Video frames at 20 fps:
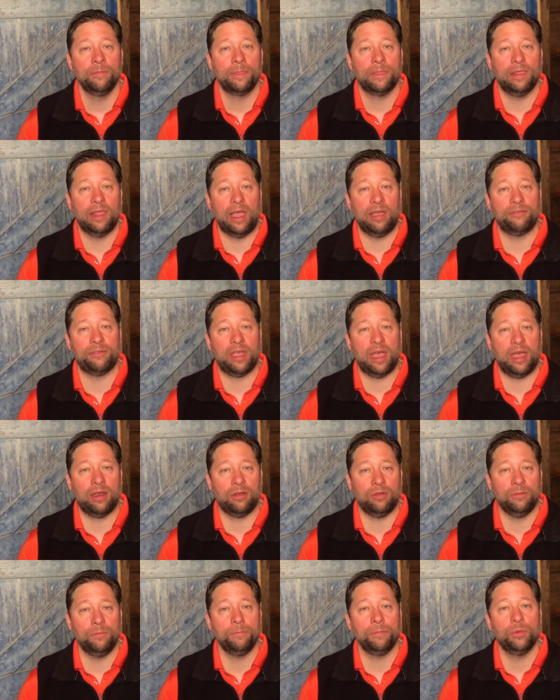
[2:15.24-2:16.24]
live
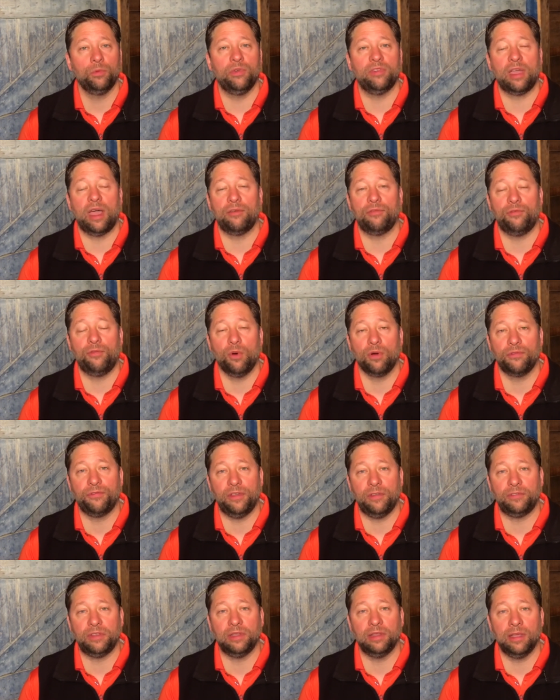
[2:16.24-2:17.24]
cattle, we've got
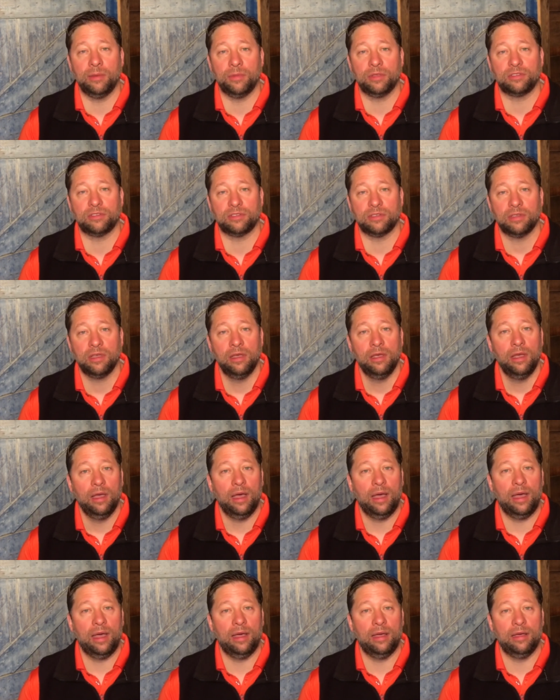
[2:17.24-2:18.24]
450 limits
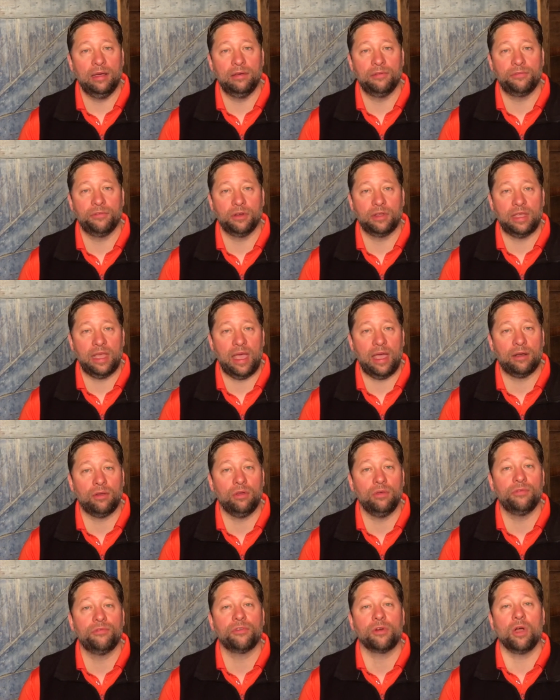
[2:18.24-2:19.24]
uh, for
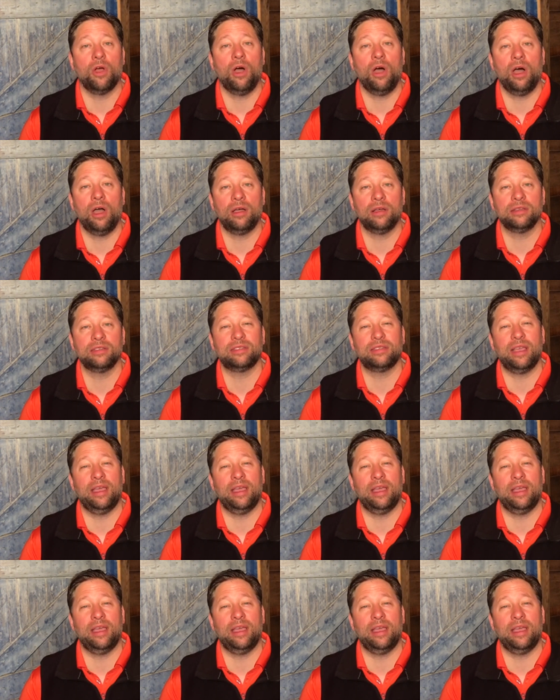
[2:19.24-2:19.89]
cattle, for hogs,